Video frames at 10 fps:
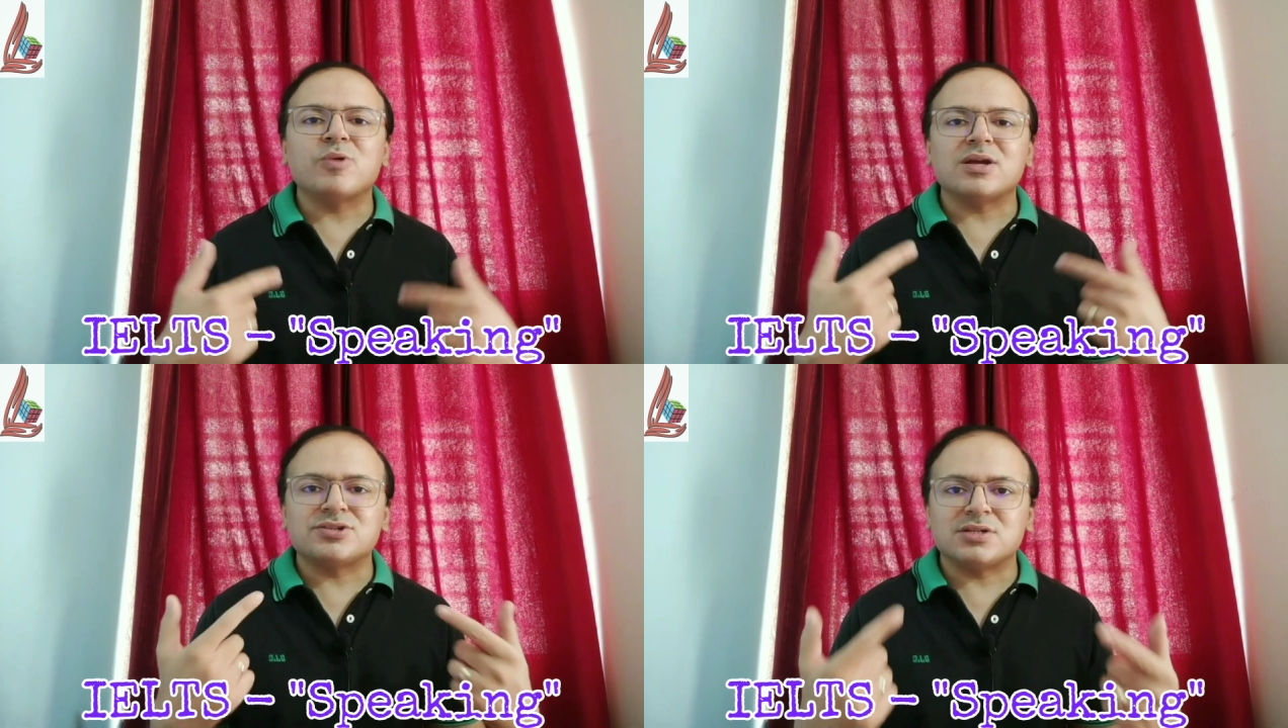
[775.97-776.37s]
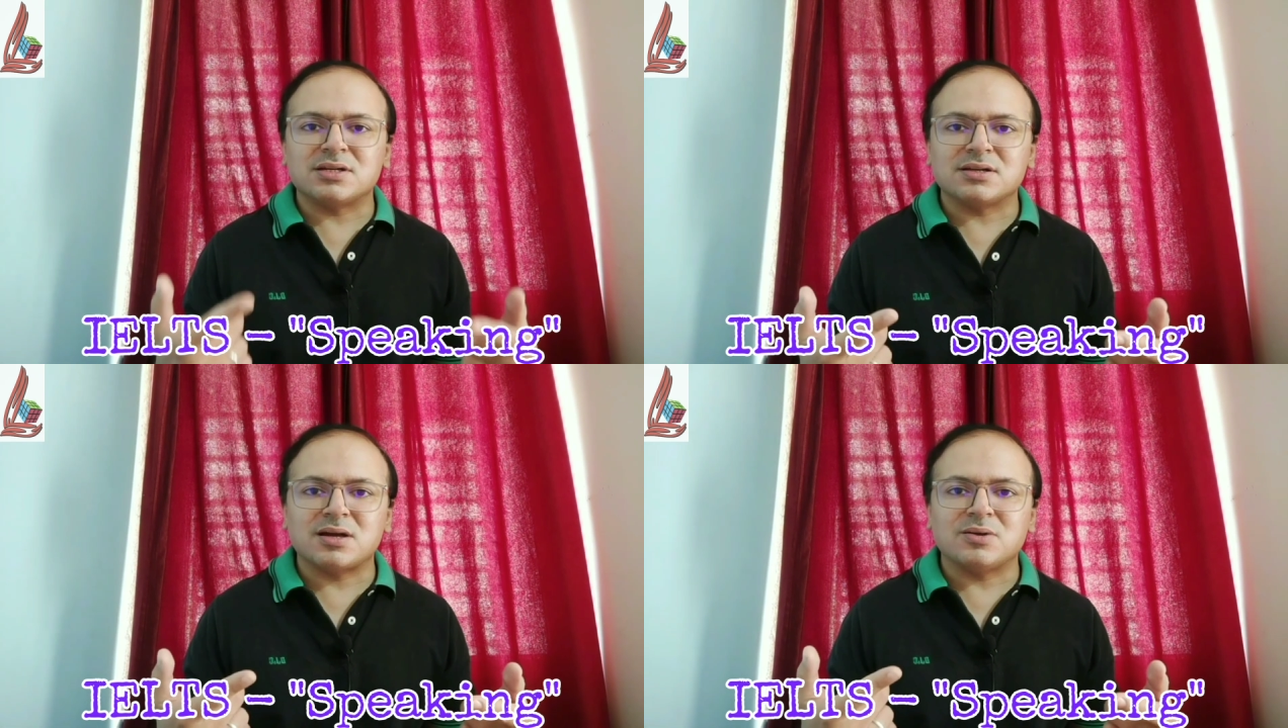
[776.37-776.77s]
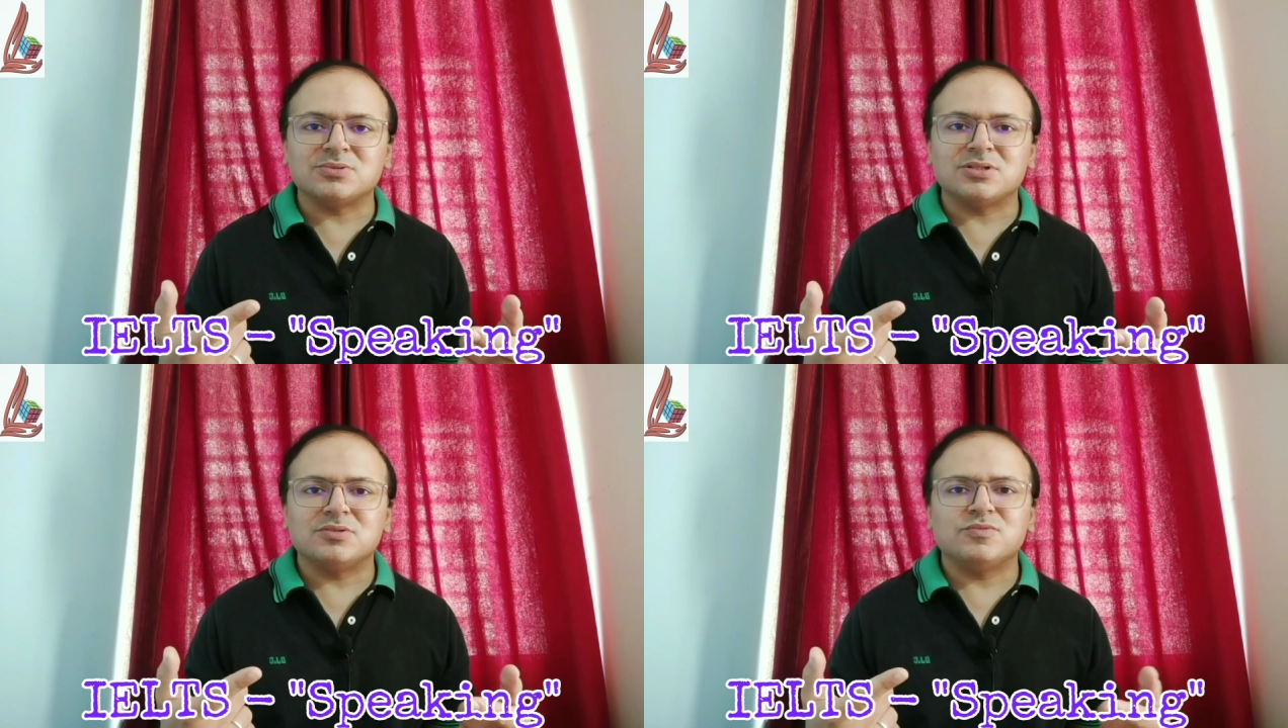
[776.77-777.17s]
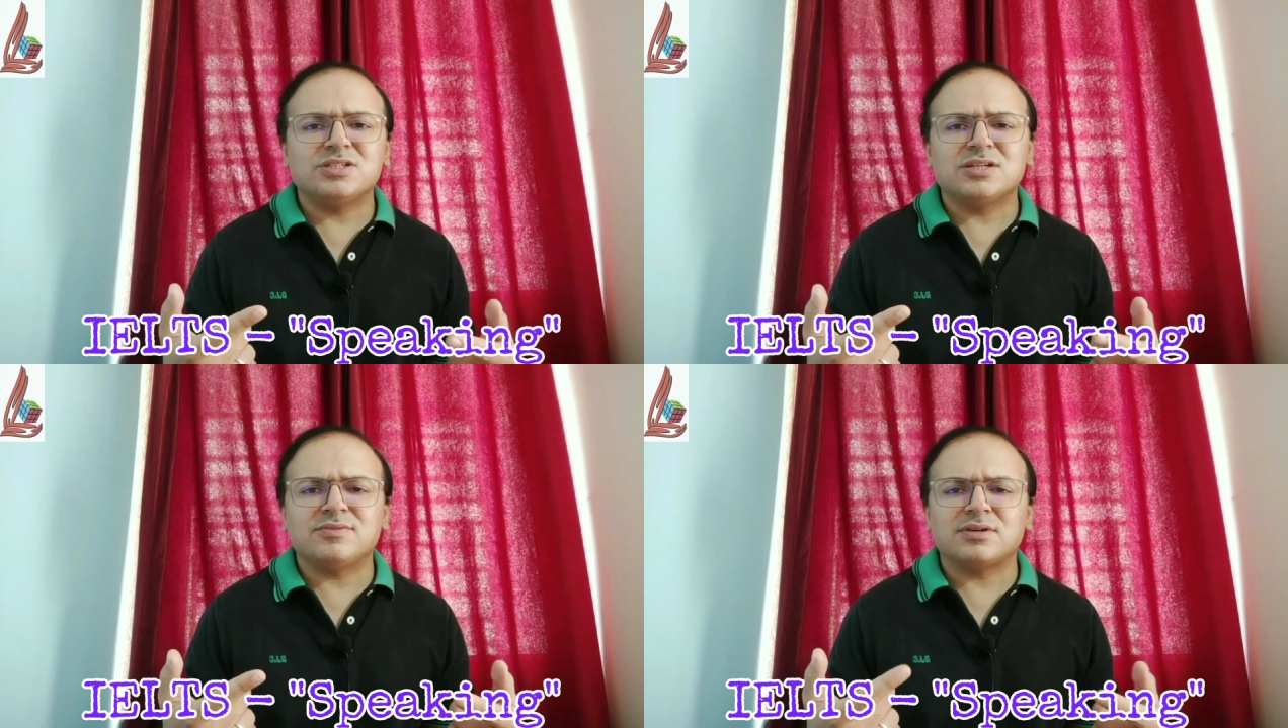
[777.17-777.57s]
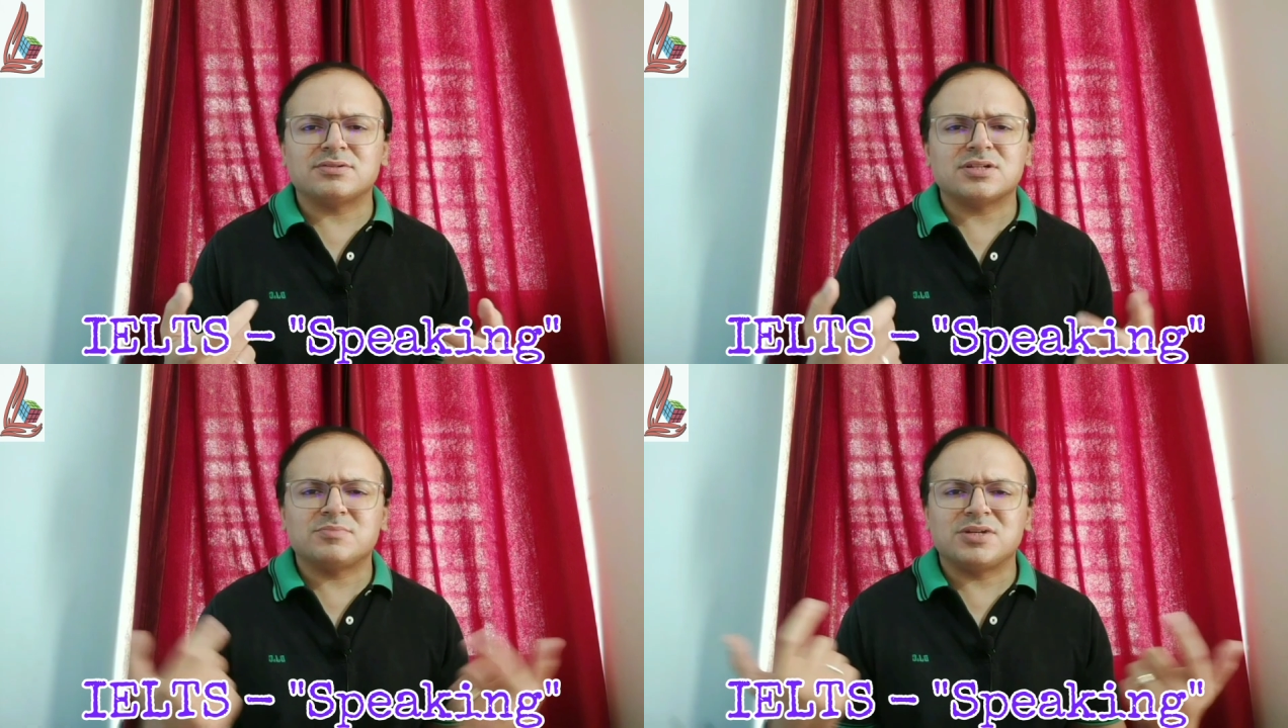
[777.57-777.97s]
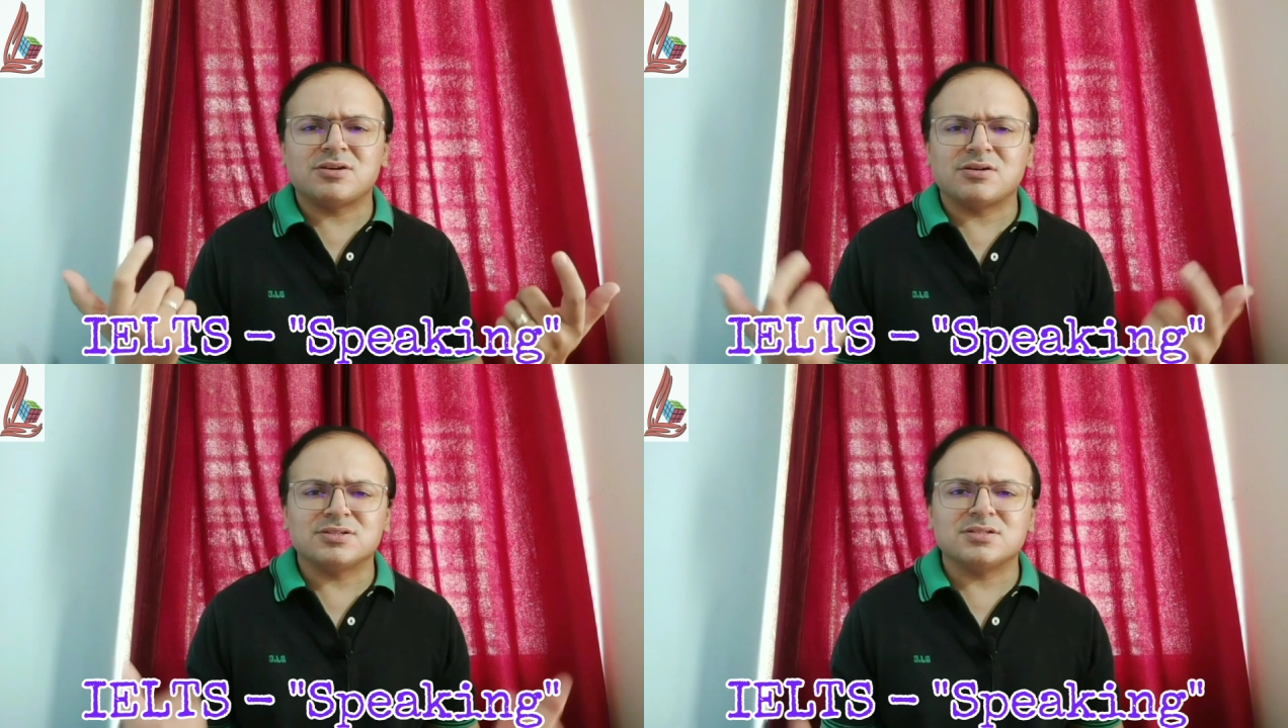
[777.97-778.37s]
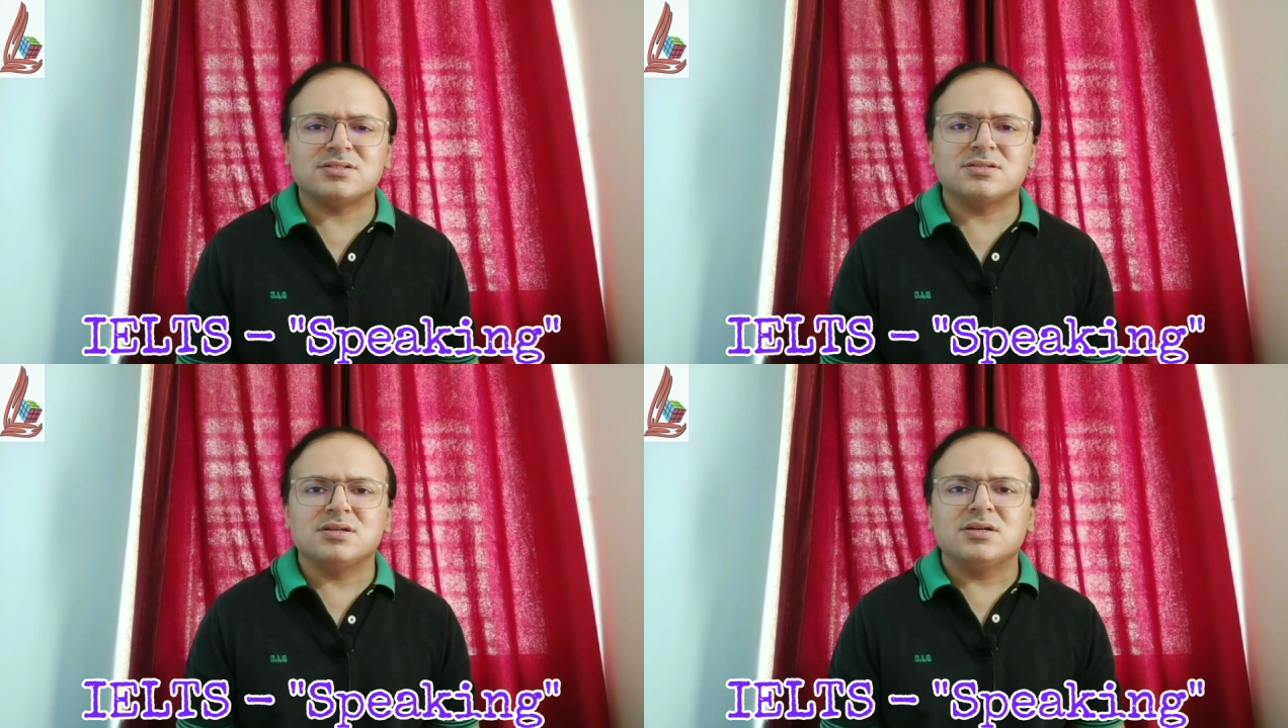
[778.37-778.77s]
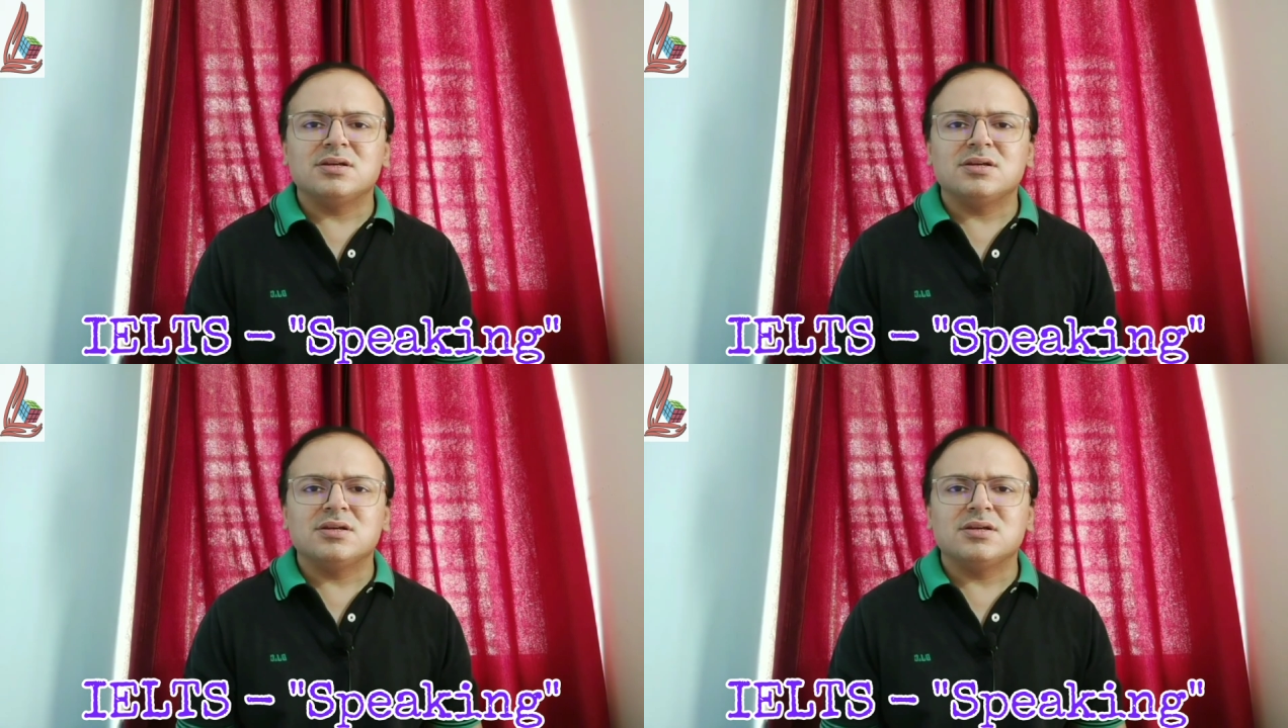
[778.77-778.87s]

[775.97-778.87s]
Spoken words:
questioning round, whichever terminologies